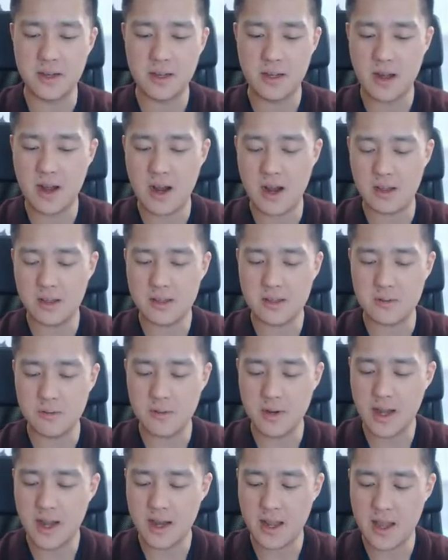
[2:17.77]
All right, let's see. We
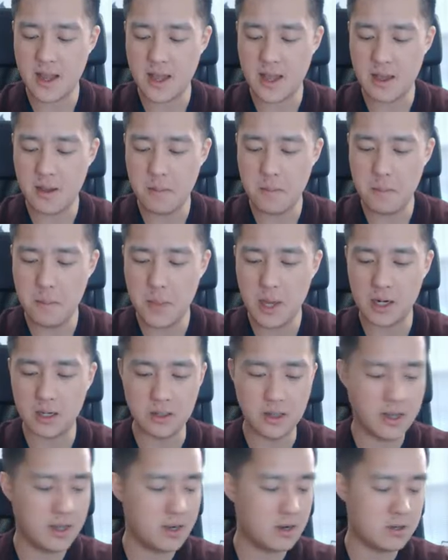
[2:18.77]
got a
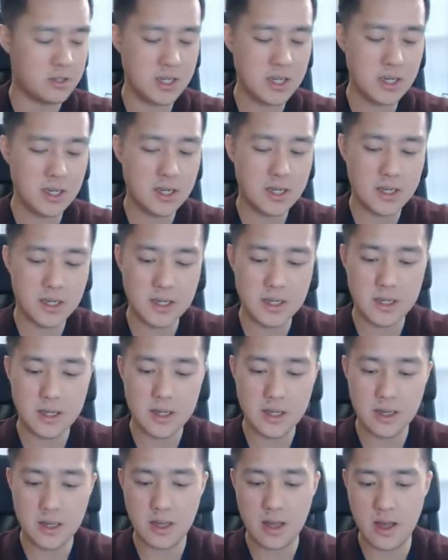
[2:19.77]
Metal Energy,
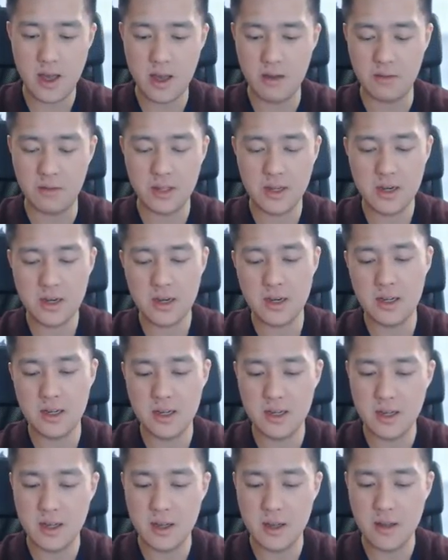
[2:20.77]
Evelyn,
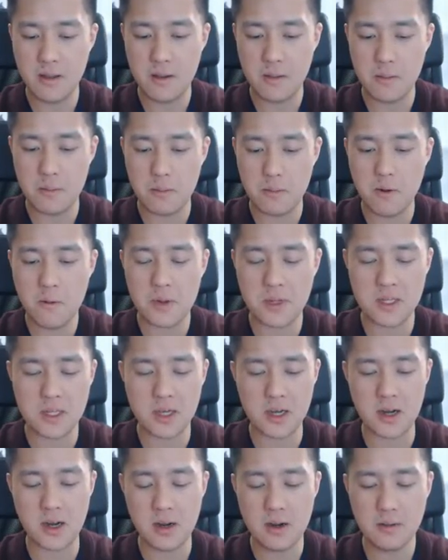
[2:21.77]

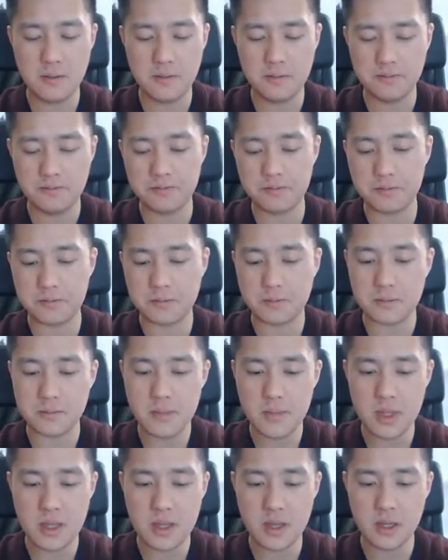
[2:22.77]
Pupitar,
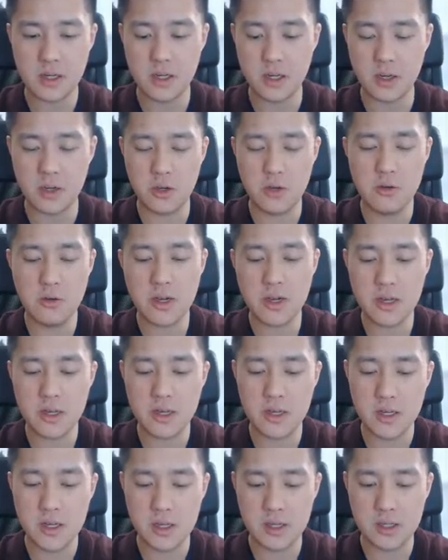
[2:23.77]
Kakuna,
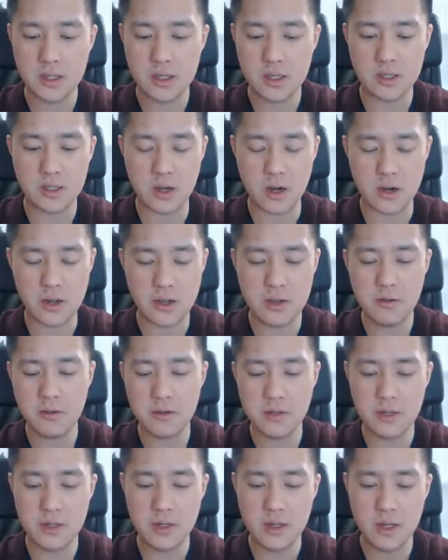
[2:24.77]
Staryu,
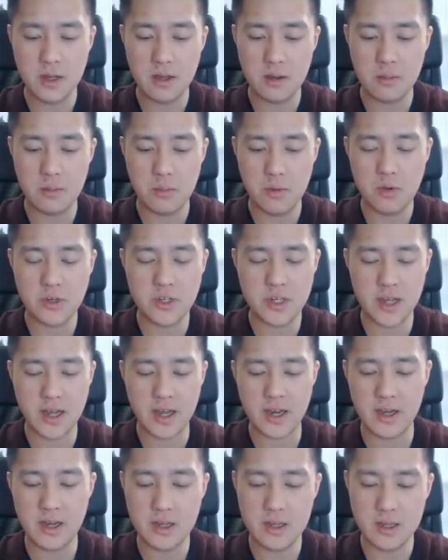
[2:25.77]

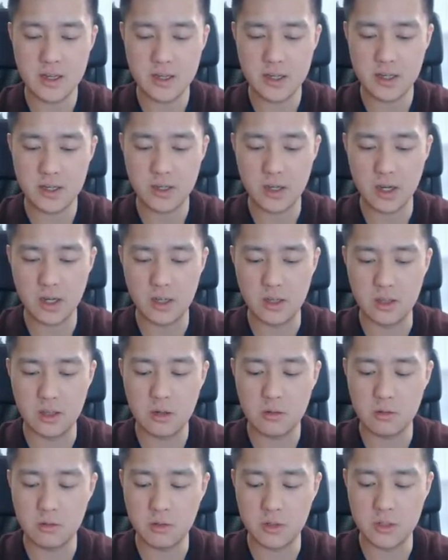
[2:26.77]
Poochyena, a
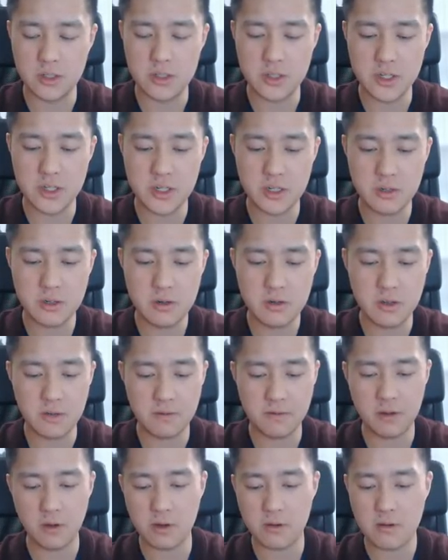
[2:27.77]
Alolan Geodude, the
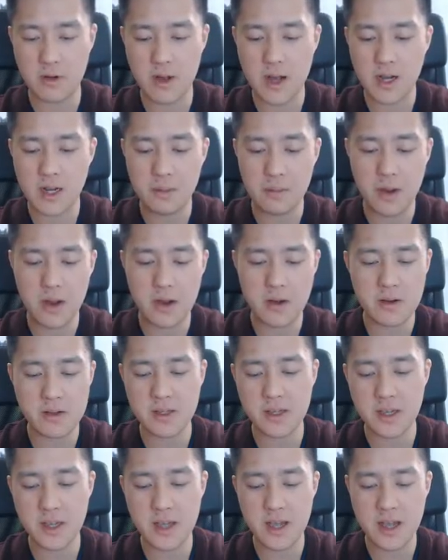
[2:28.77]
floating rock, Paris
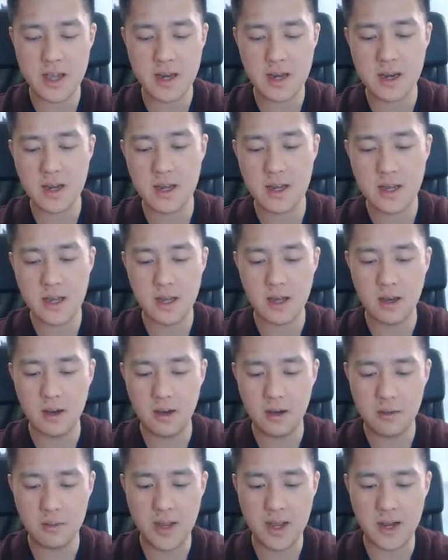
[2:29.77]
again.
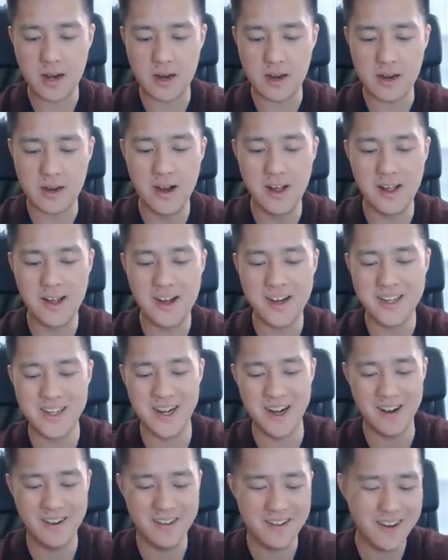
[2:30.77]
Oh man, another card.